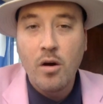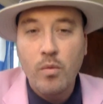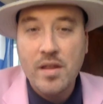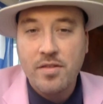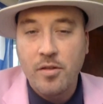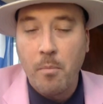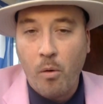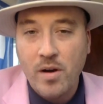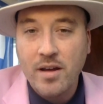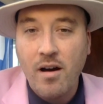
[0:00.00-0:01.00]
with the
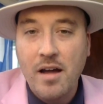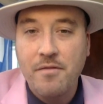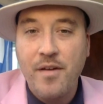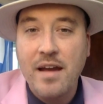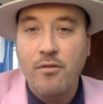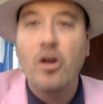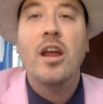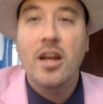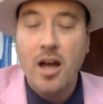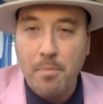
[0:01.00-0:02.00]
morning line favorite
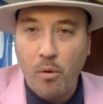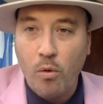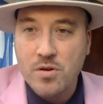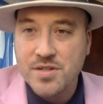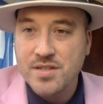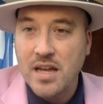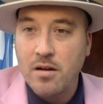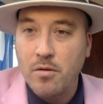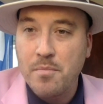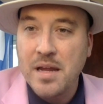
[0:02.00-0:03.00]
and a couple horses that
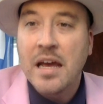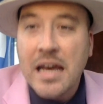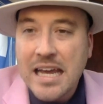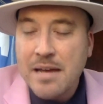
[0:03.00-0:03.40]
are going to be